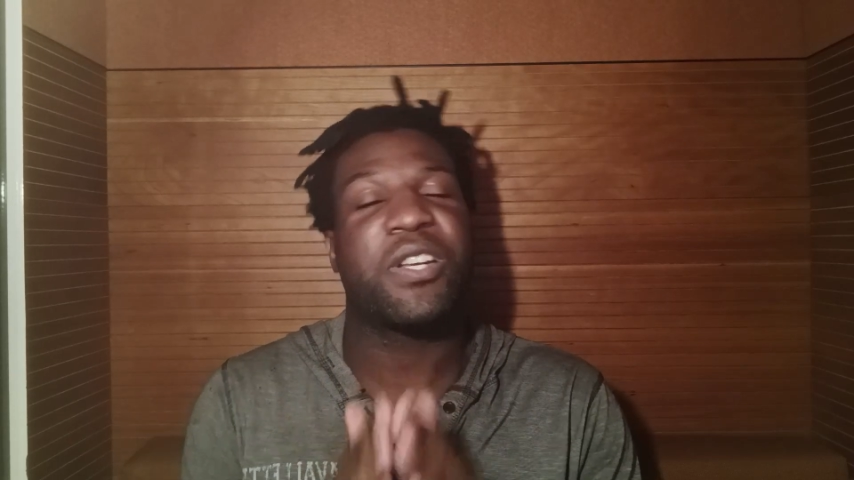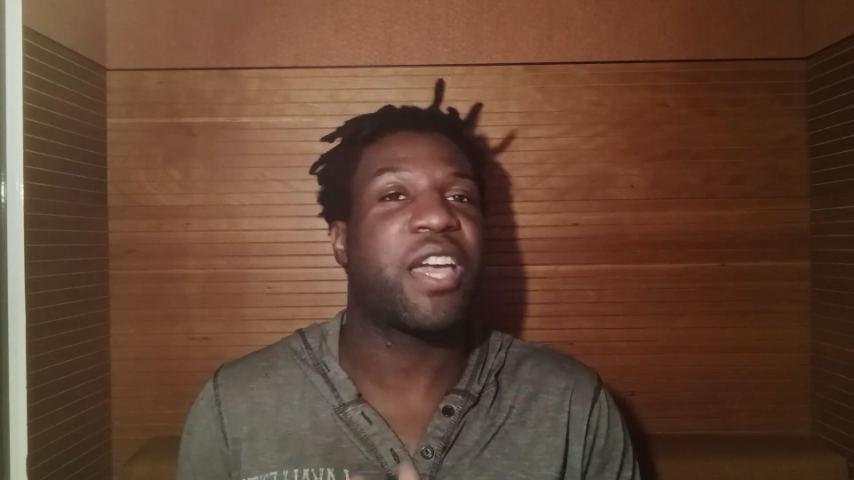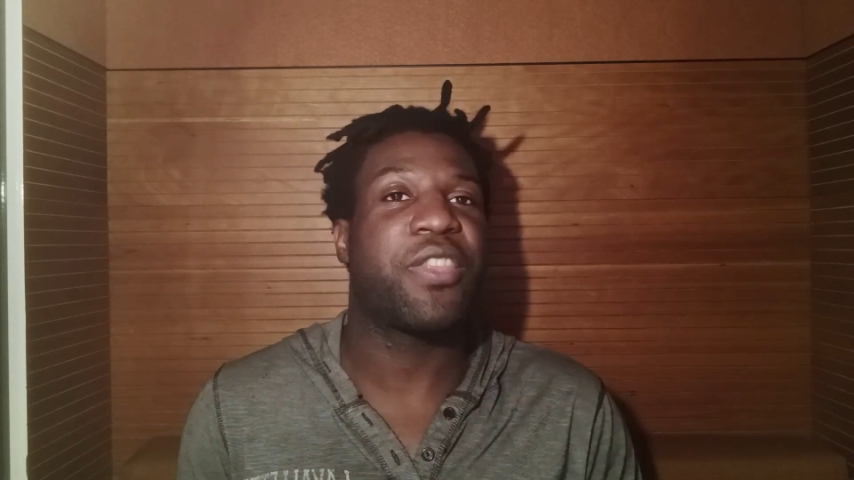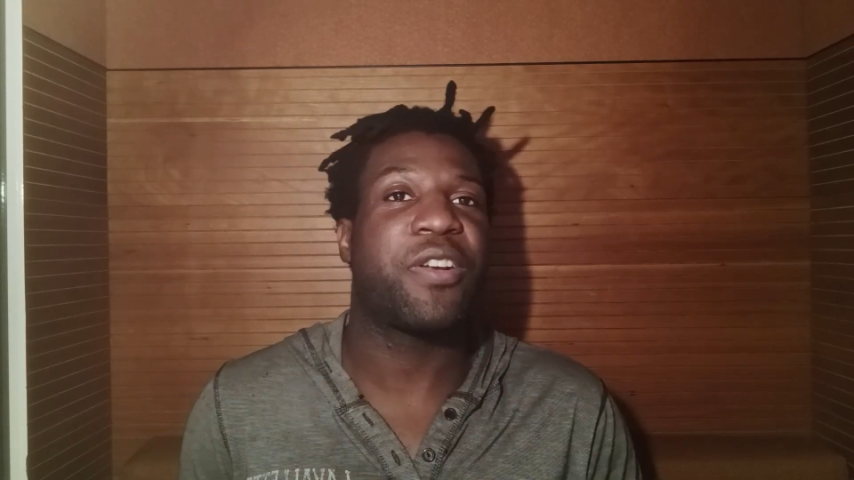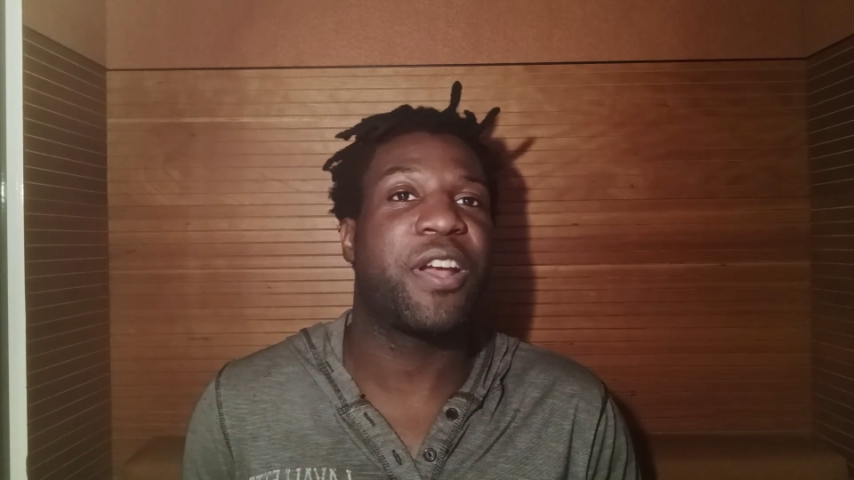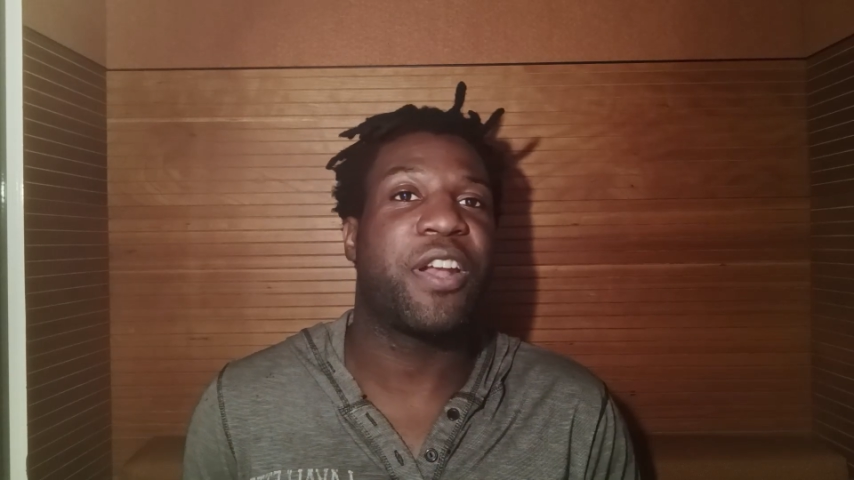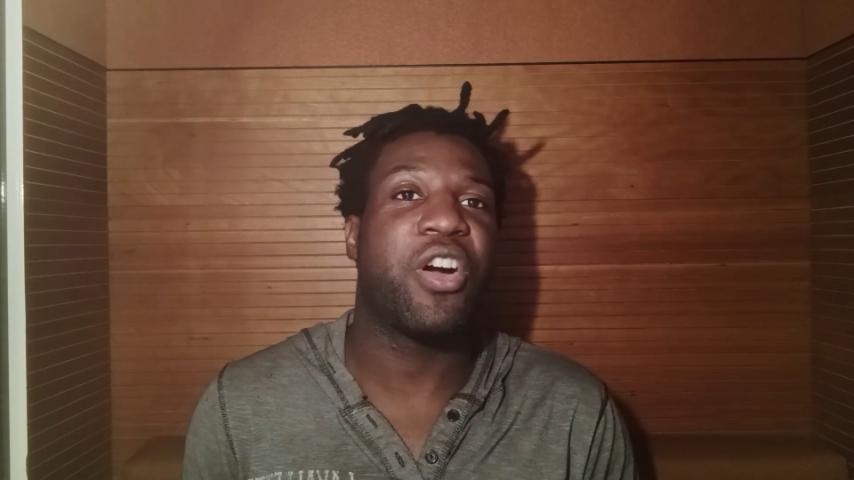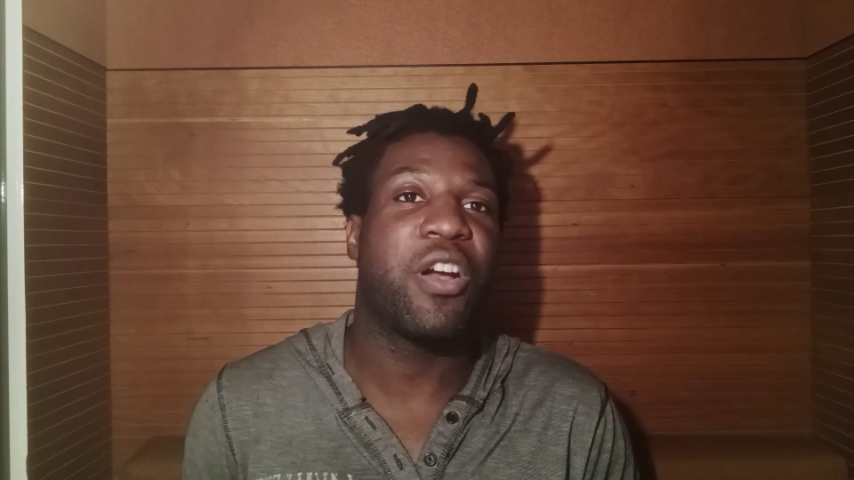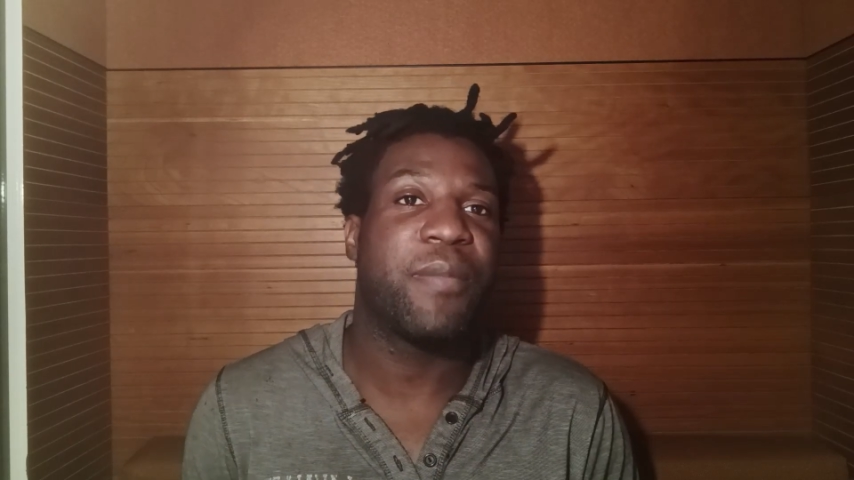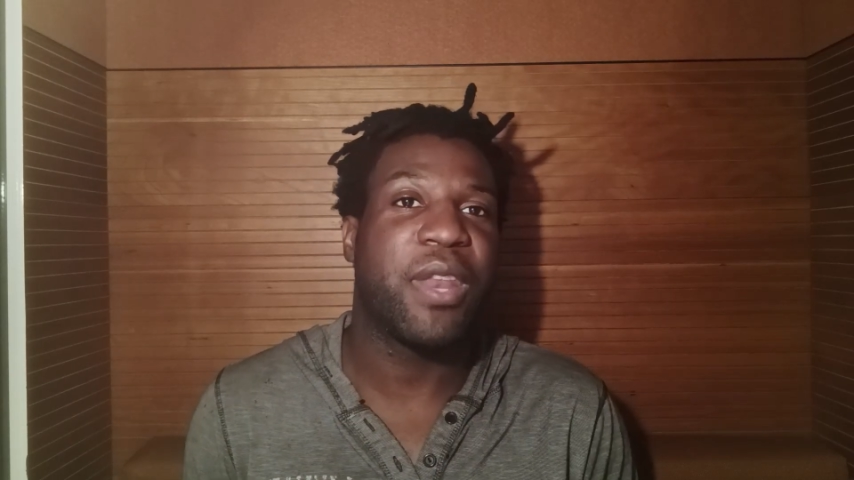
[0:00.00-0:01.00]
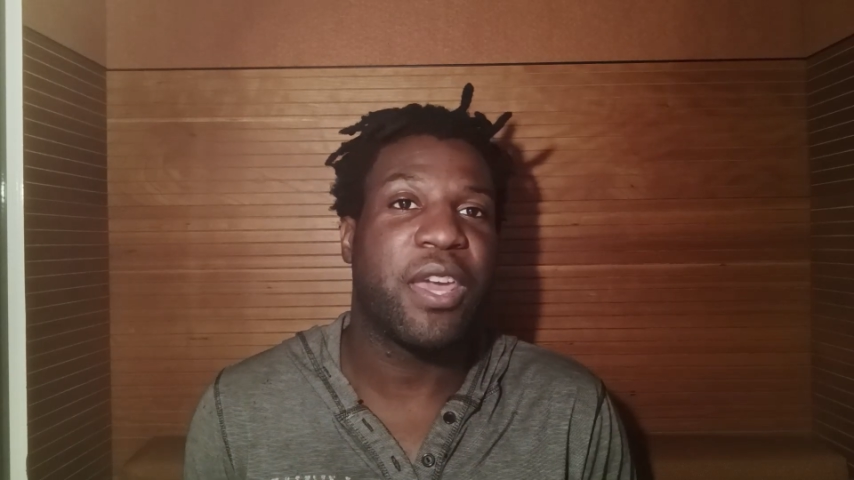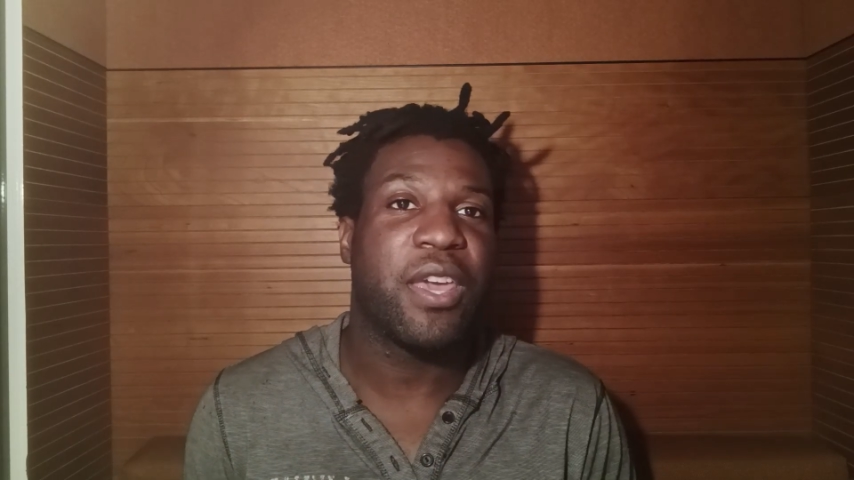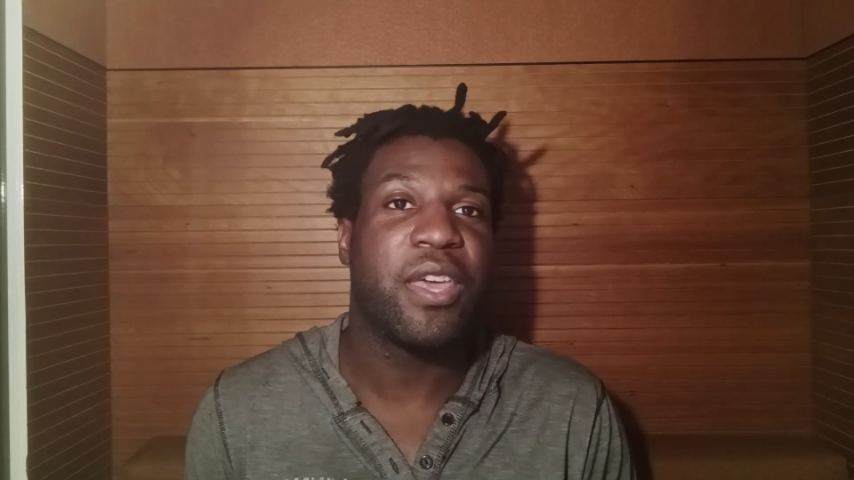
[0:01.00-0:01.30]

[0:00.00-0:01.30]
together in harmony.